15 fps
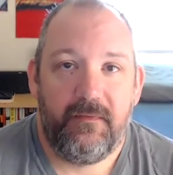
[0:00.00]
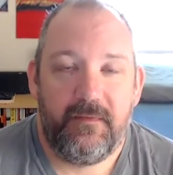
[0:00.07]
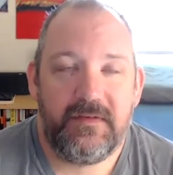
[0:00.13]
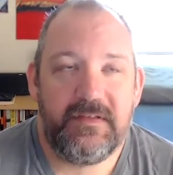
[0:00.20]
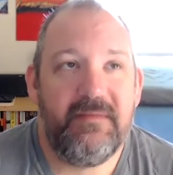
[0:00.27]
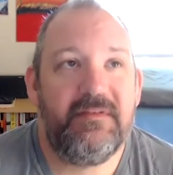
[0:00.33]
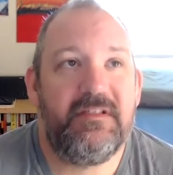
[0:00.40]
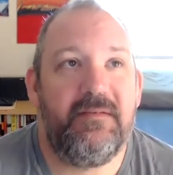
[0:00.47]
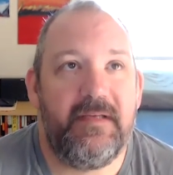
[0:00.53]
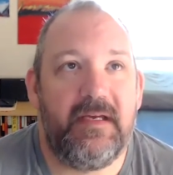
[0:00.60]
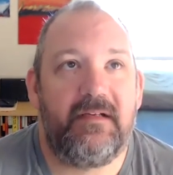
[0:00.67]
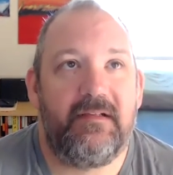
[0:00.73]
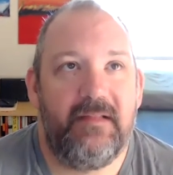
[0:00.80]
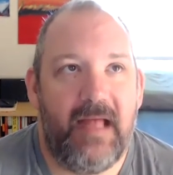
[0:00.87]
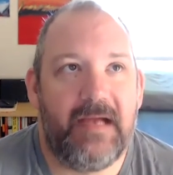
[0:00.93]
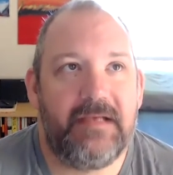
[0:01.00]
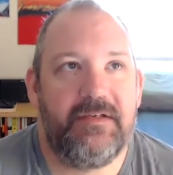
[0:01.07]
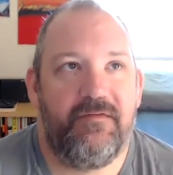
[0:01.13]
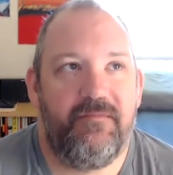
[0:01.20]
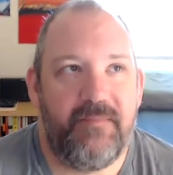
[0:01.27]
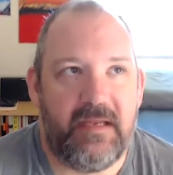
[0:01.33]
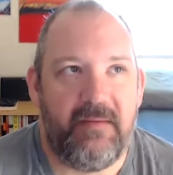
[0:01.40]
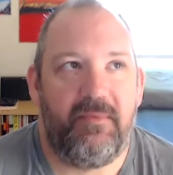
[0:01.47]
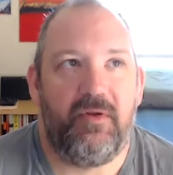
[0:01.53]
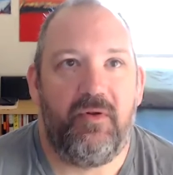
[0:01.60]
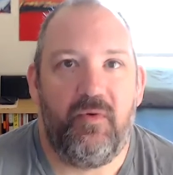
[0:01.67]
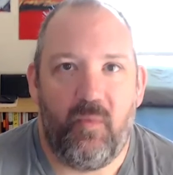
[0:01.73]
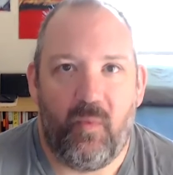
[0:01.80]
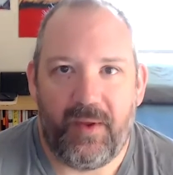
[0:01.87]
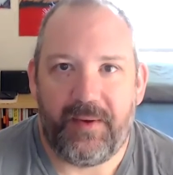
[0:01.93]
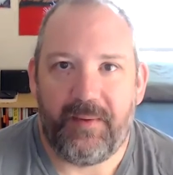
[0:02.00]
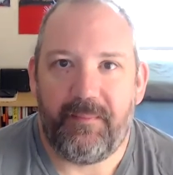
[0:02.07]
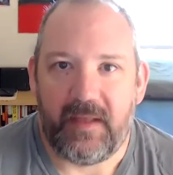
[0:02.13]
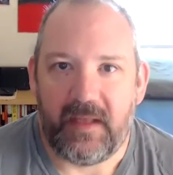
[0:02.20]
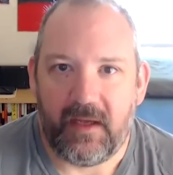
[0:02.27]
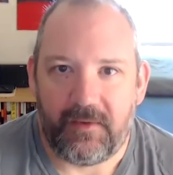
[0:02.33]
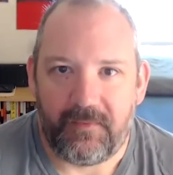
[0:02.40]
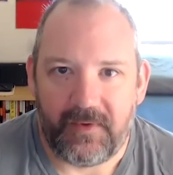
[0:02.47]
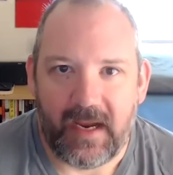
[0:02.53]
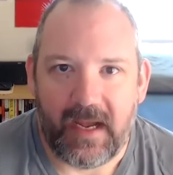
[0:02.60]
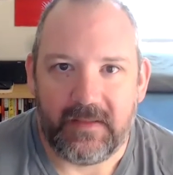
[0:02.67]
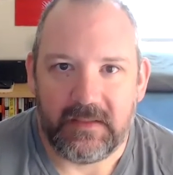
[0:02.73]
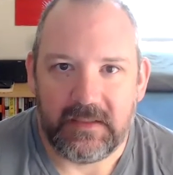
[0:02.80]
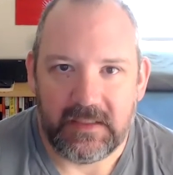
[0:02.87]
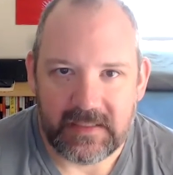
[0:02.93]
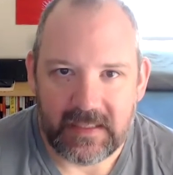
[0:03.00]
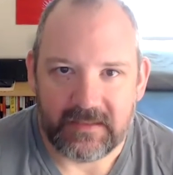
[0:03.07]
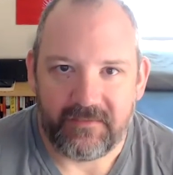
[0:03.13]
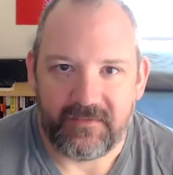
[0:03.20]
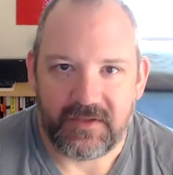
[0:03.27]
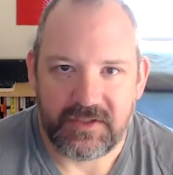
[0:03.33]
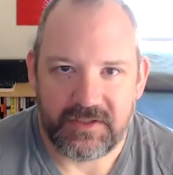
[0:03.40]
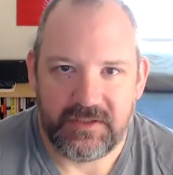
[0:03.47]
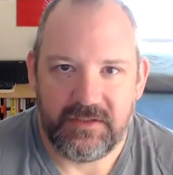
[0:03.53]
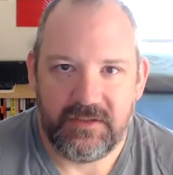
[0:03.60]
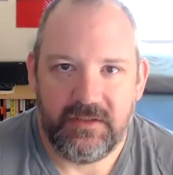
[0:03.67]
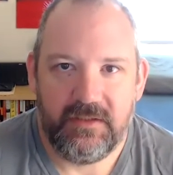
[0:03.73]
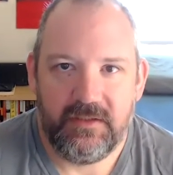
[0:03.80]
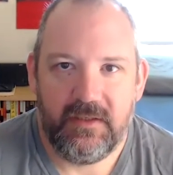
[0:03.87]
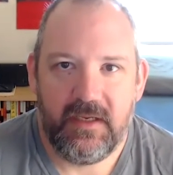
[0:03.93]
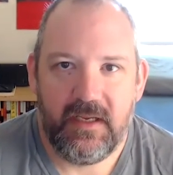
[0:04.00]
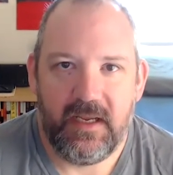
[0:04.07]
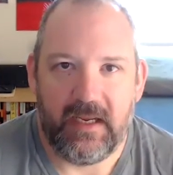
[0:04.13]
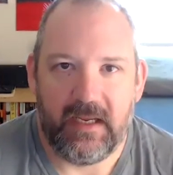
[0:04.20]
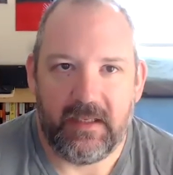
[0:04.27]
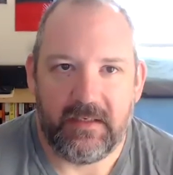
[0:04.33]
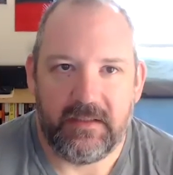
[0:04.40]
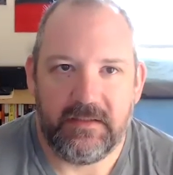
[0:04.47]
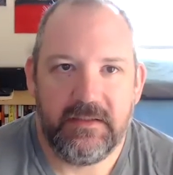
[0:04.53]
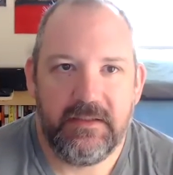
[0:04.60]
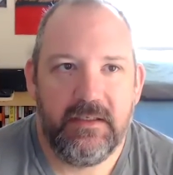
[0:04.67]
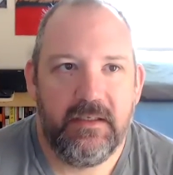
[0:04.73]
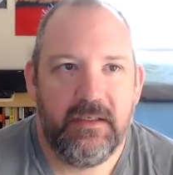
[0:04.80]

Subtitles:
there seems to be a class of people who want to be on reality television. And